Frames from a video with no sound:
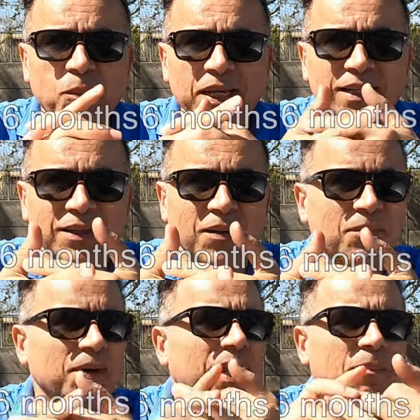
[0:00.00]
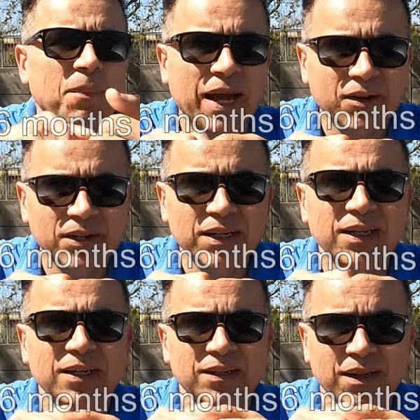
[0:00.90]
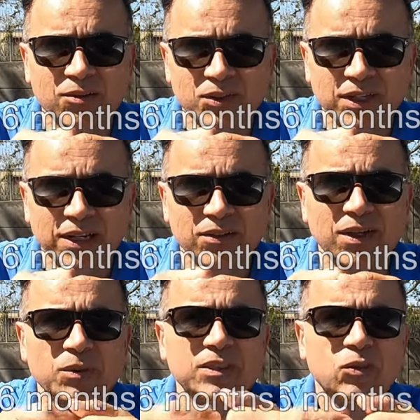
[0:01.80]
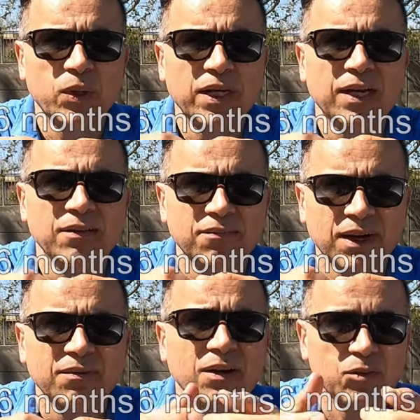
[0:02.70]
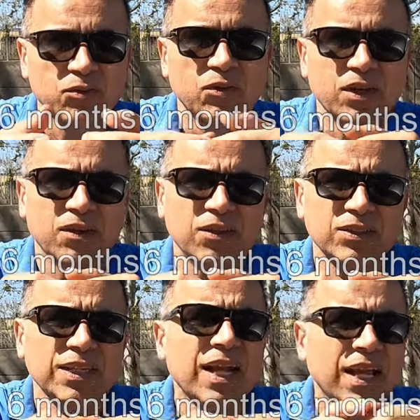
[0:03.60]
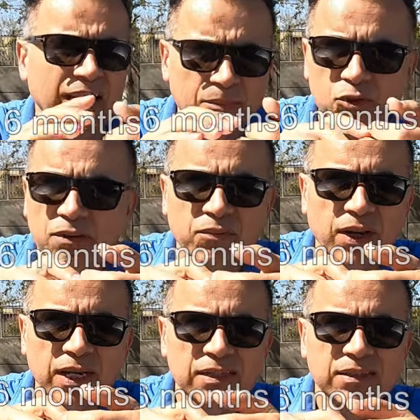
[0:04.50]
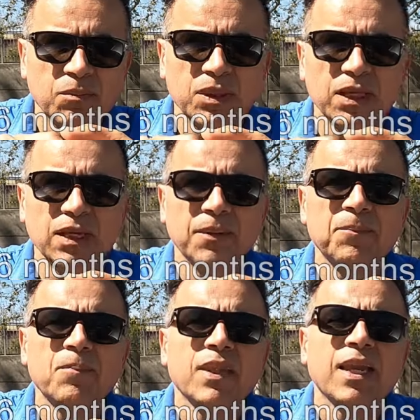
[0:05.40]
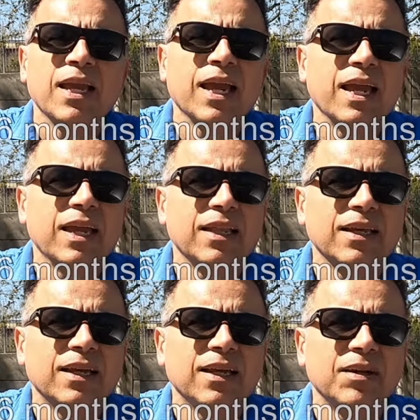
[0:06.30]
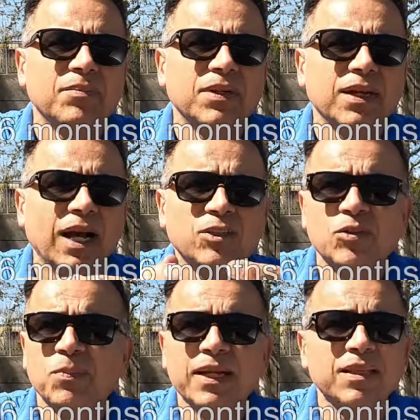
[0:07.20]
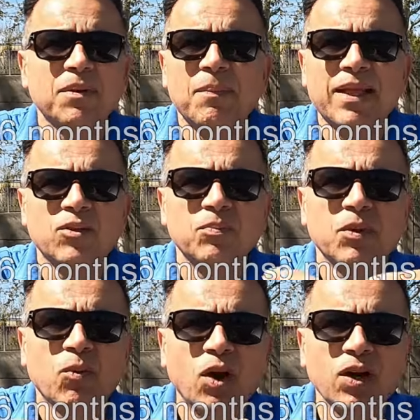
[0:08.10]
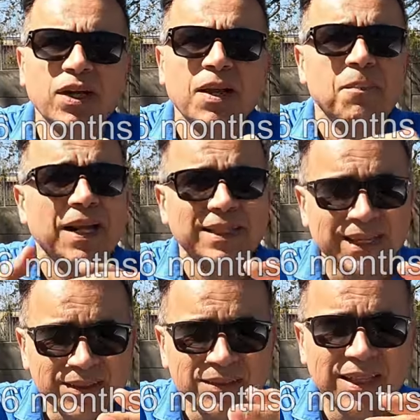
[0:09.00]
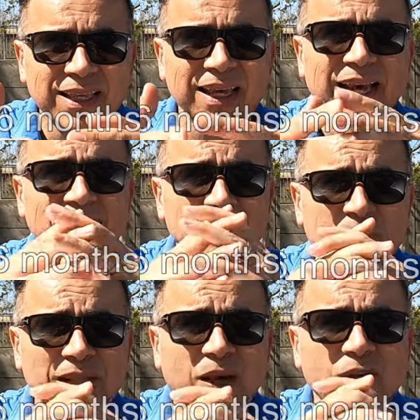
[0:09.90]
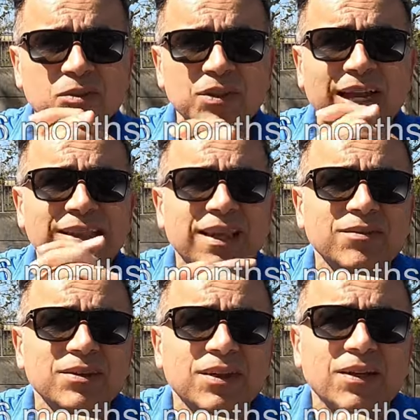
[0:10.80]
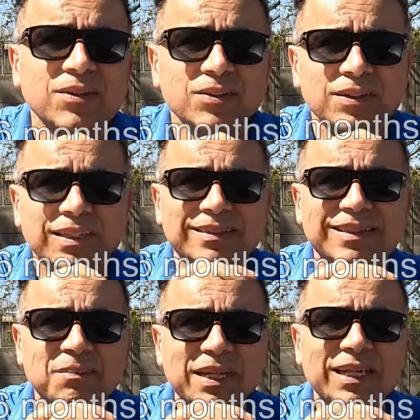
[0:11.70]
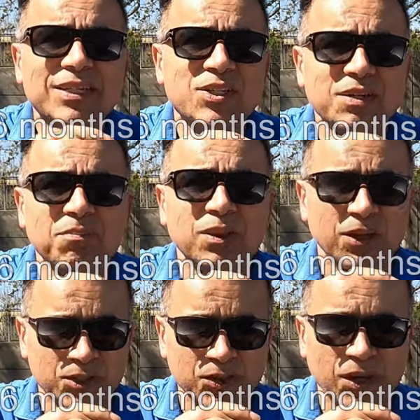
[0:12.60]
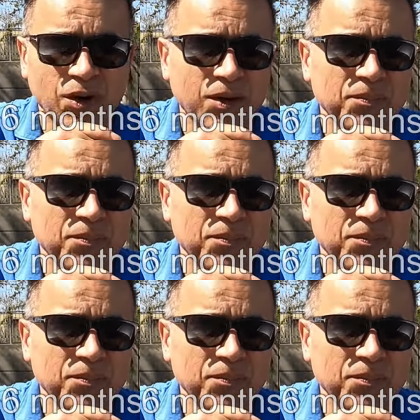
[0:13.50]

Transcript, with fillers: being dumb a battery and an alternator that was 395 dollars almost 400 dollars and i'm sure i'm forgetting something and um, I suspect that my math could be wrong, but at the end of the day, I spent almost $9,000 on this seemingly cheap luxury car.